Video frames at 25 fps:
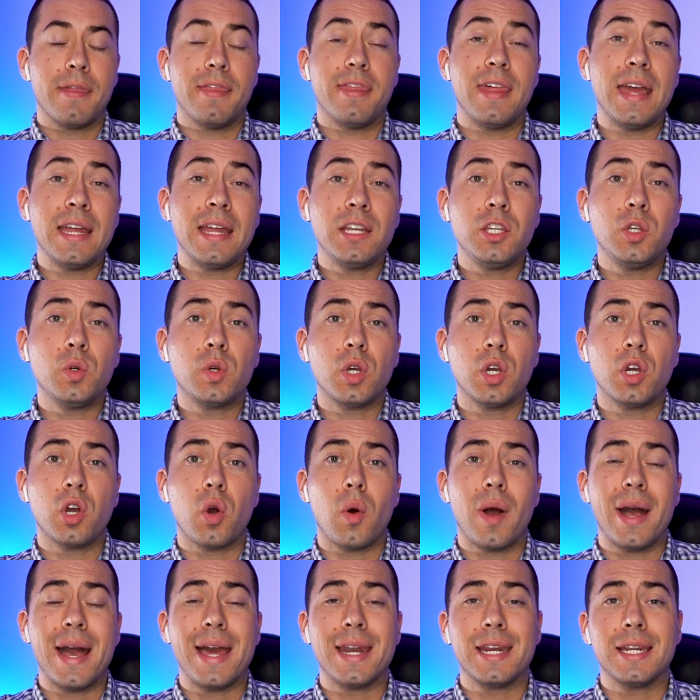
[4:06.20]
then you can
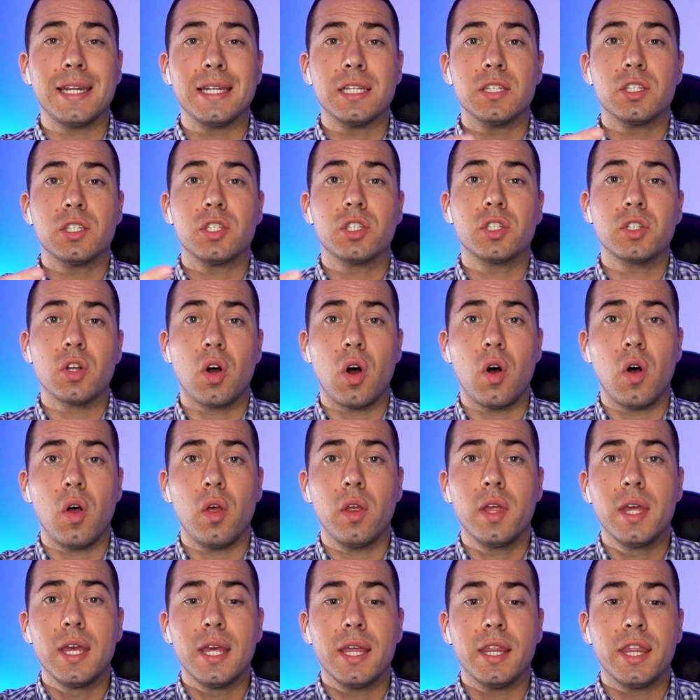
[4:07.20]
go ahead and
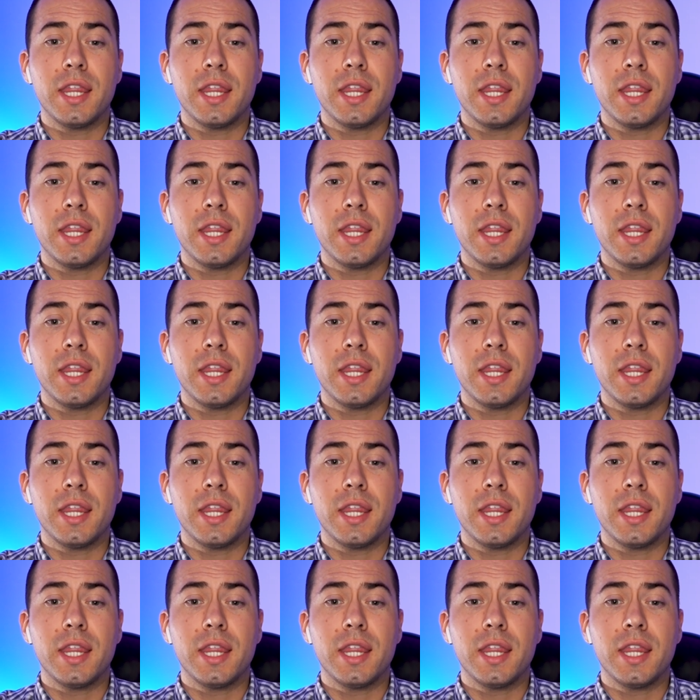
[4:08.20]
install